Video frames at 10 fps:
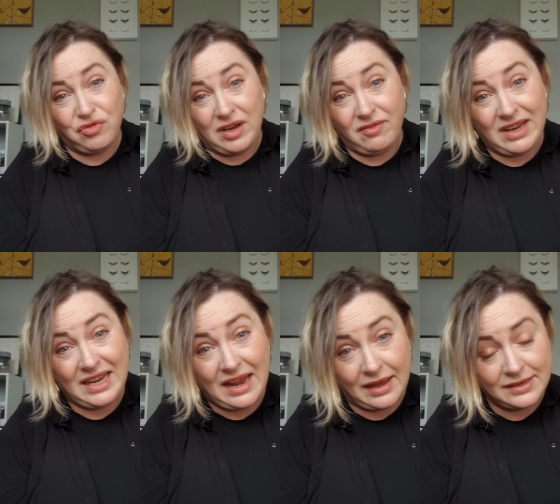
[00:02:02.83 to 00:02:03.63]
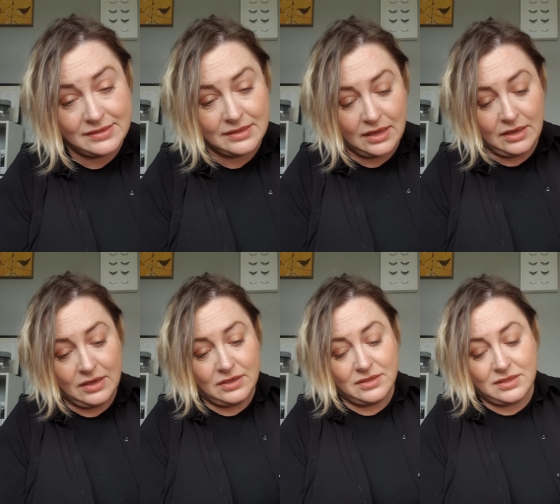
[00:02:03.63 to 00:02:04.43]
really, really nice.
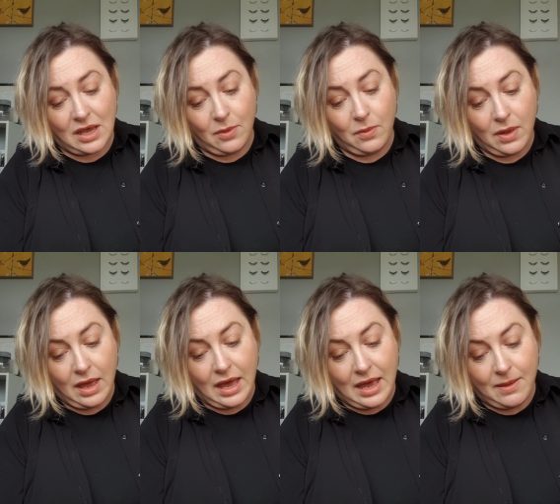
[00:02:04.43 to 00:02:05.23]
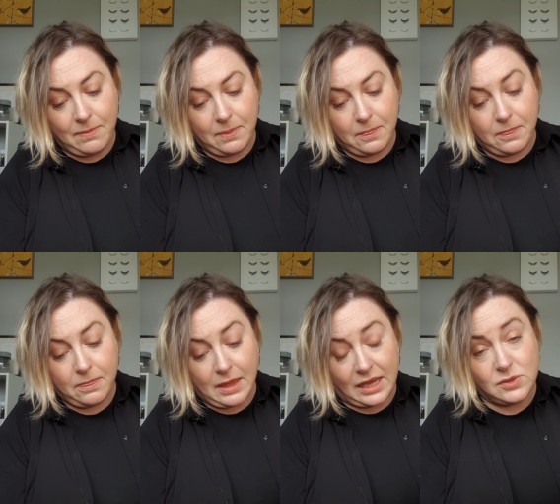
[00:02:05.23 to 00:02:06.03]
So
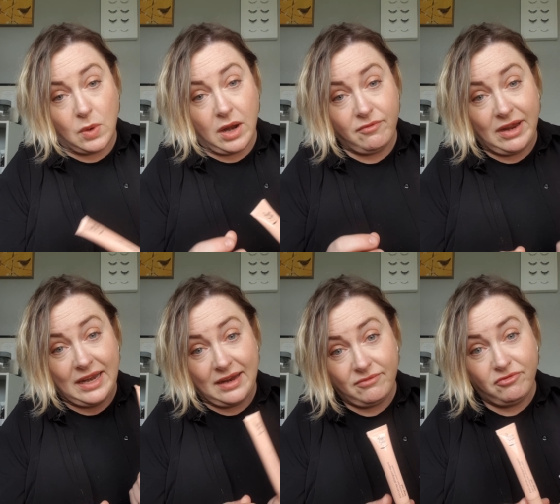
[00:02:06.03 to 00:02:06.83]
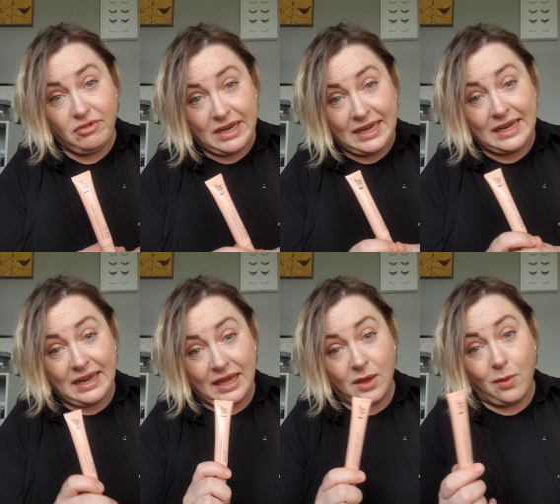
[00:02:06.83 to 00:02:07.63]
that is one I really, really
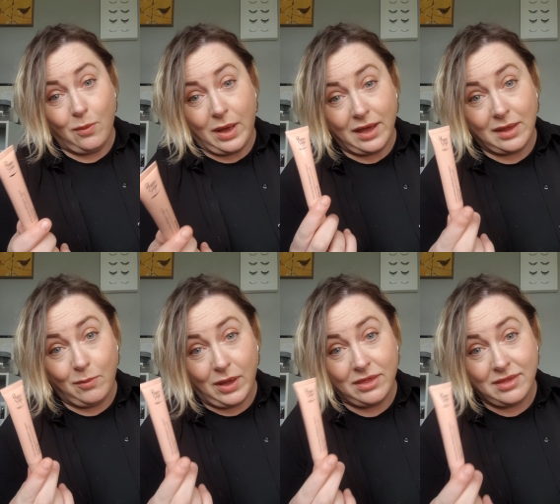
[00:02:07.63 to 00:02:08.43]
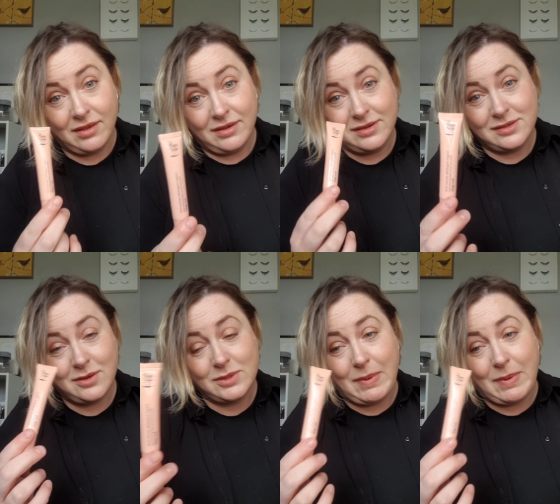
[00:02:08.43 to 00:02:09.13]
like working with. So it's